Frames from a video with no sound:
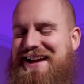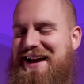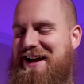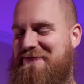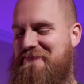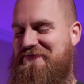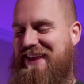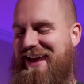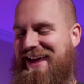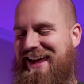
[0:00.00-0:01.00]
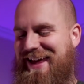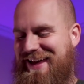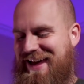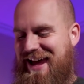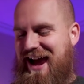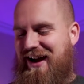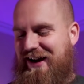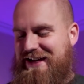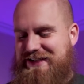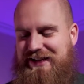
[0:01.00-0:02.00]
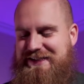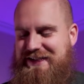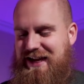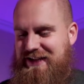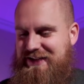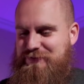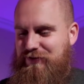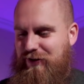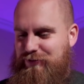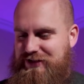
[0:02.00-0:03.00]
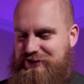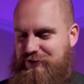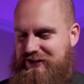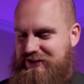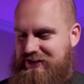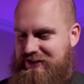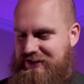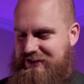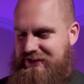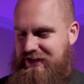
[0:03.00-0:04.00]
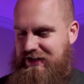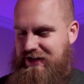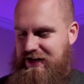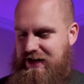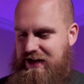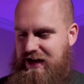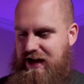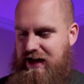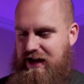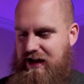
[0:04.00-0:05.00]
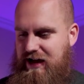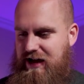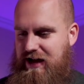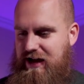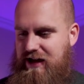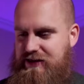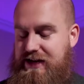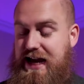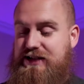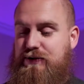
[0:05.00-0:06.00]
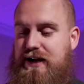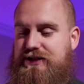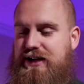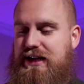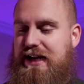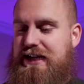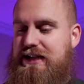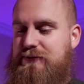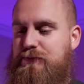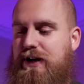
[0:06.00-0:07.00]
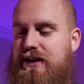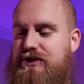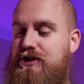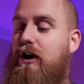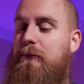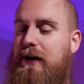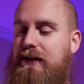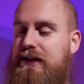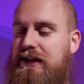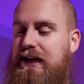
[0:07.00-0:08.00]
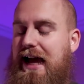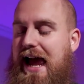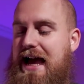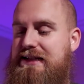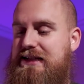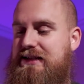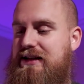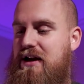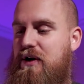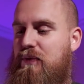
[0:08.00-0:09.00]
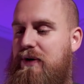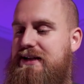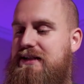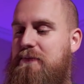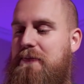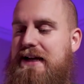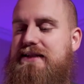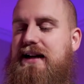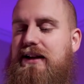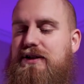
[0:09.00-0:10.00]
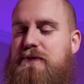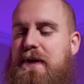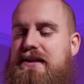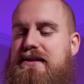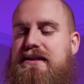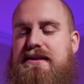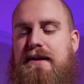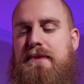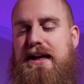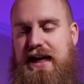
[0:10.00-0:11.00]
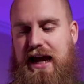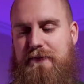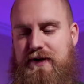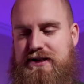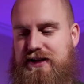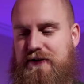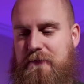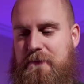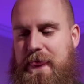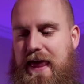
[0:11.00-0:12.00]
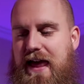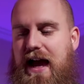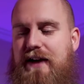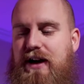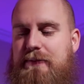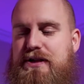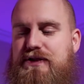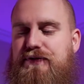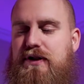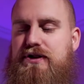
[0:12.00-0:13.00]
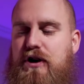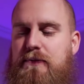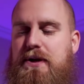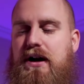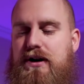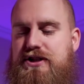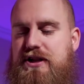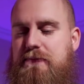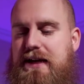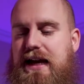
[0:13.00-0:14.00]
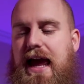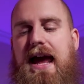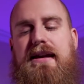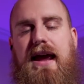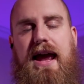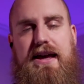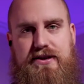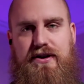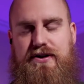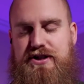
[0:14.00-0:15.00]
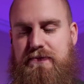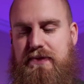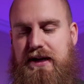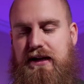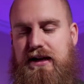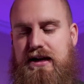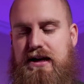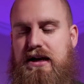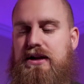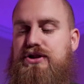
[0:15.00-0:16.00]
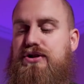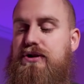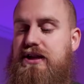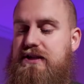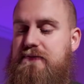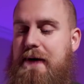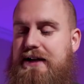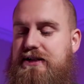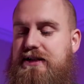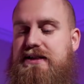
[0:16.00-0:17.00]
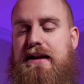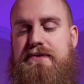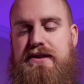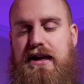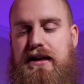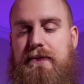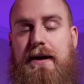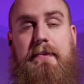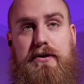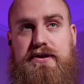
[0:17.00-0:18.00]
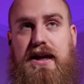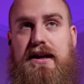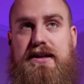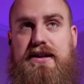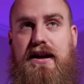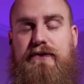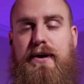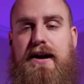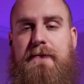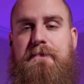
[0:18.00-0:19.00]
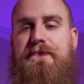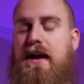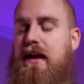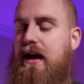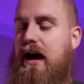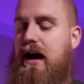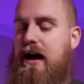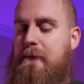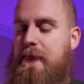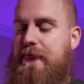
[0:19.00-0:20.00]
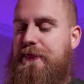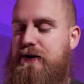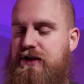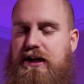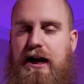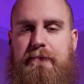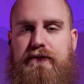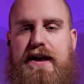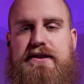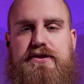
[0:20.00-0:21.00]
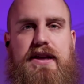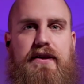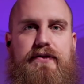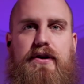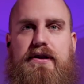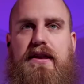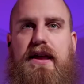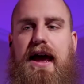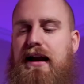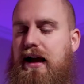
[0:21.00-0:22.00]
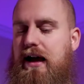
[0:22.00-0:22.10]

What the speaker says: All right, so let's move on with these questions. Let's see. The next question is Mukesh Sharma asks, what is the best color space to set my camera to? I have options for Adobe RGB and sRGB. Should this match the same setting in my post-editing software? There's a couple of answers that I've heard to that.